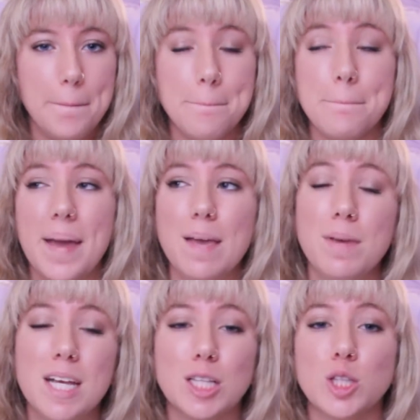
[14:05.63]

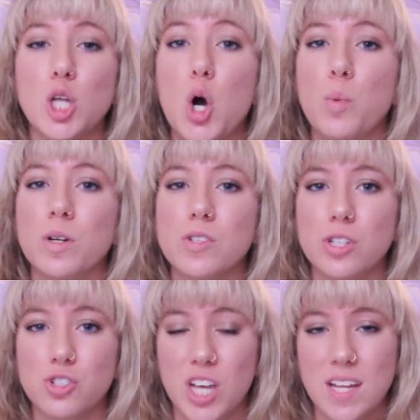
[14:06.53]
maybe it lowers
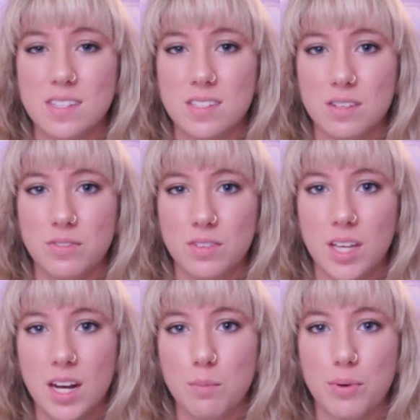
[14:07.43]
your chances of
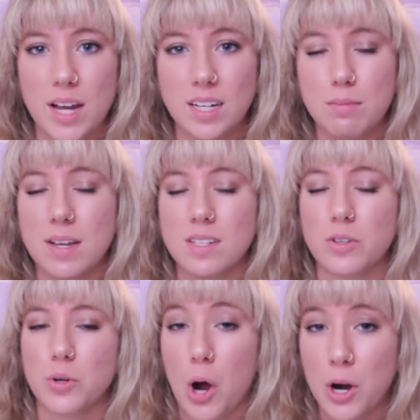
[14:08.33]
getting pregnant, makes it a
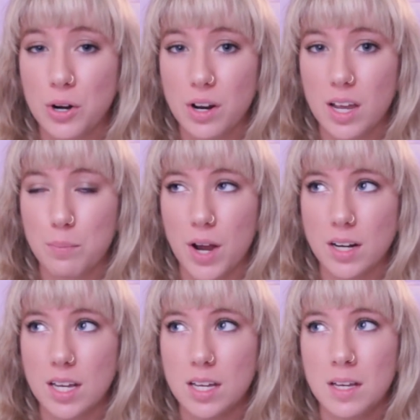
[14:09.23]
little harder to get
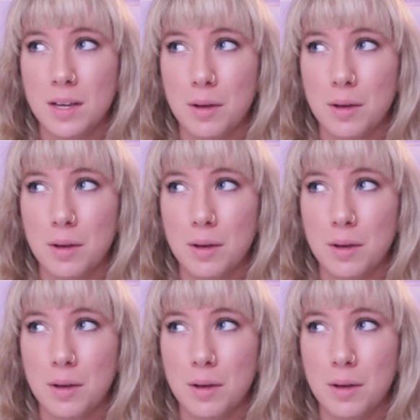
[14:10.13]
pregnant,